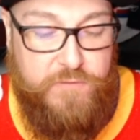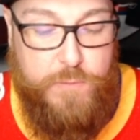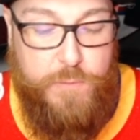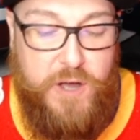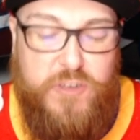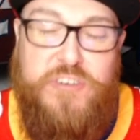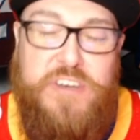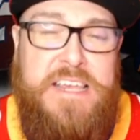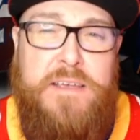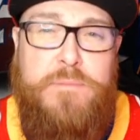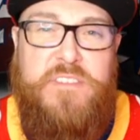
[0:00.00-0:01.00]
from other
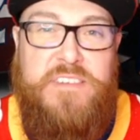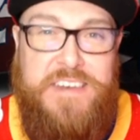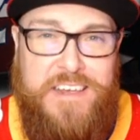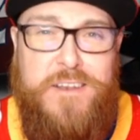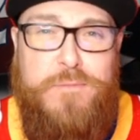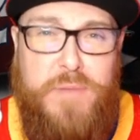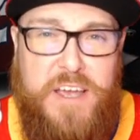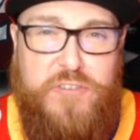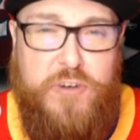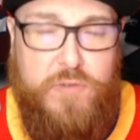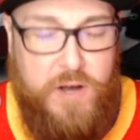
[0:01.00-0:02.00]
teams didn't
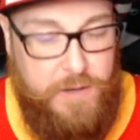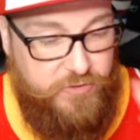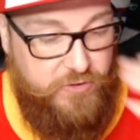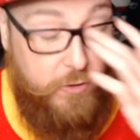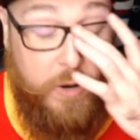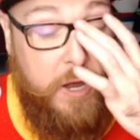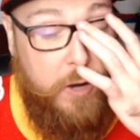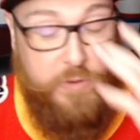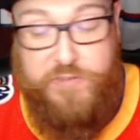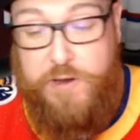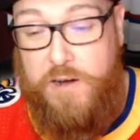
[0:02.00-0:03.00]
measure up. So
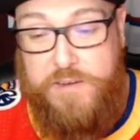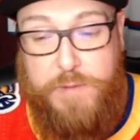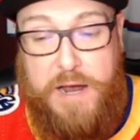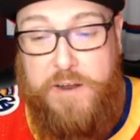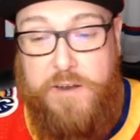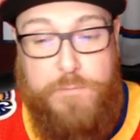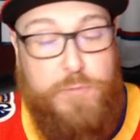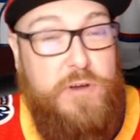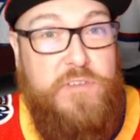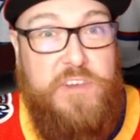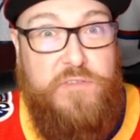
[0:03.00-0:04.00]
we've talked about it on
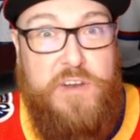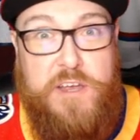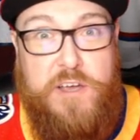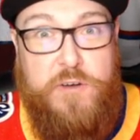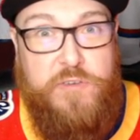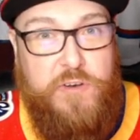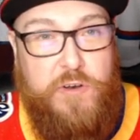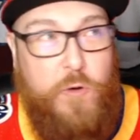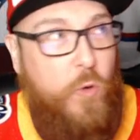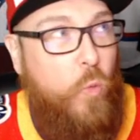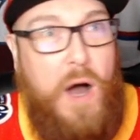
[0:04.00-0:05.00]
previous videos,
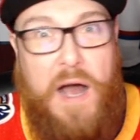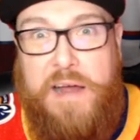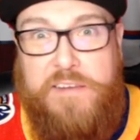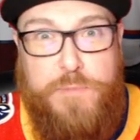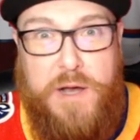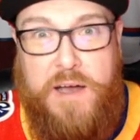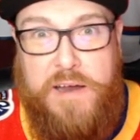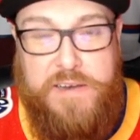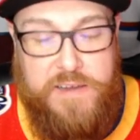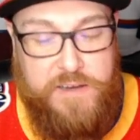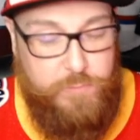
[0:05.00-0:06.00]
the whys
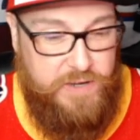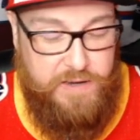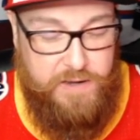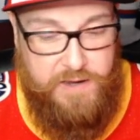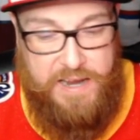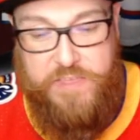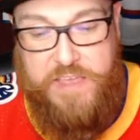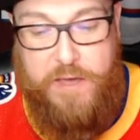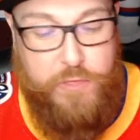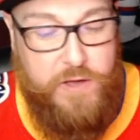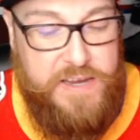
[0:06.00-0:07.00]
behind it. We had The
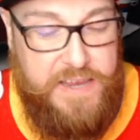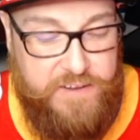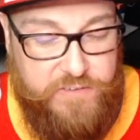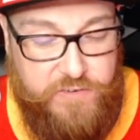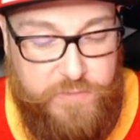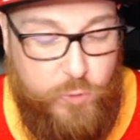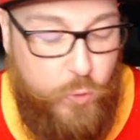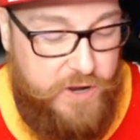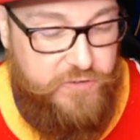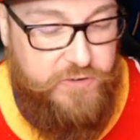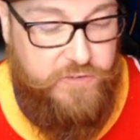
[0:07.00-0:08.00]
Athletic answer some
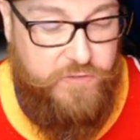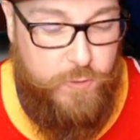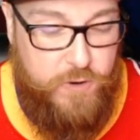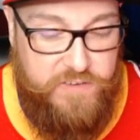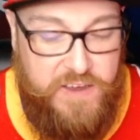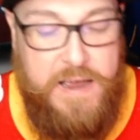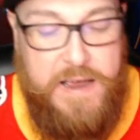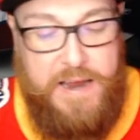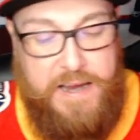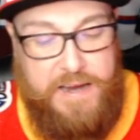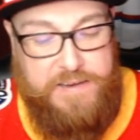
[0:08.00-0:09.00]
questions for us,
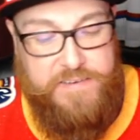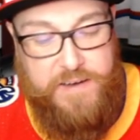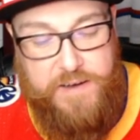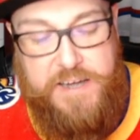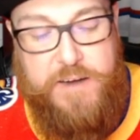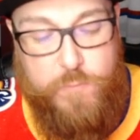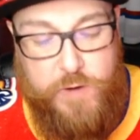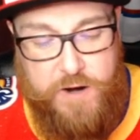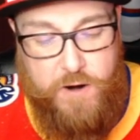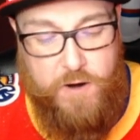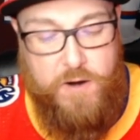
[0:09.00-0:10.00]
and here we
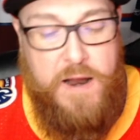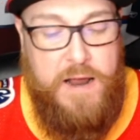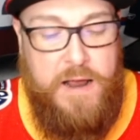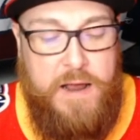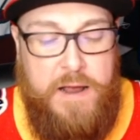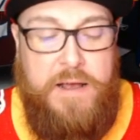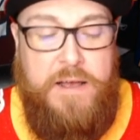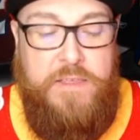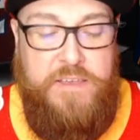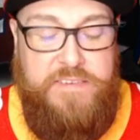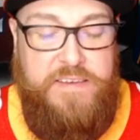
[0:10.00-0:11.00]
are.
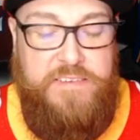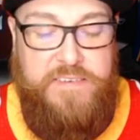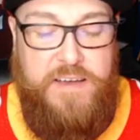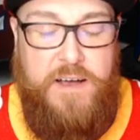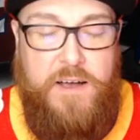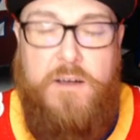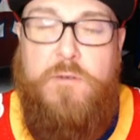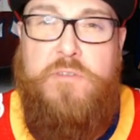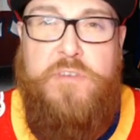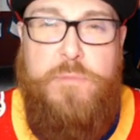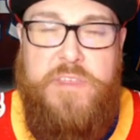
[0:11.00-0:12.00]
This is
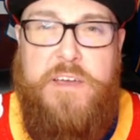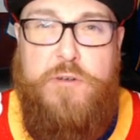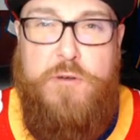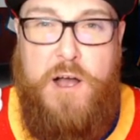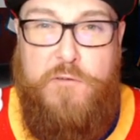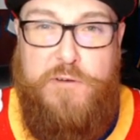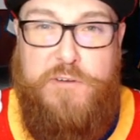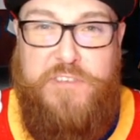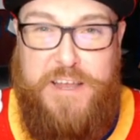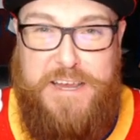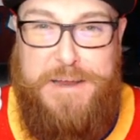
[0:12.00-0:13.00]
some of the other offers
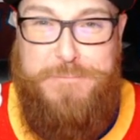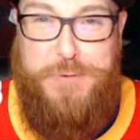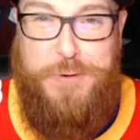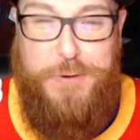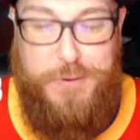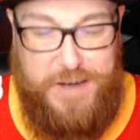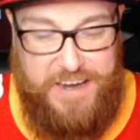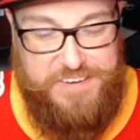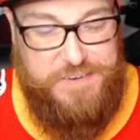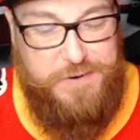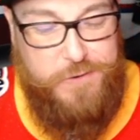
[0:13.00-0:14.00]
that came through. Okay,
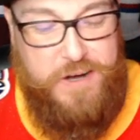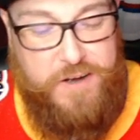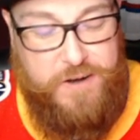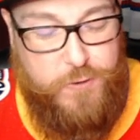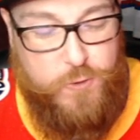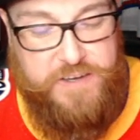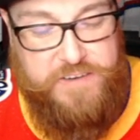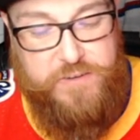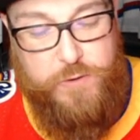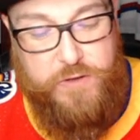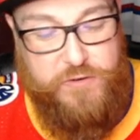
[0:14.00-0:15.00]
so according to other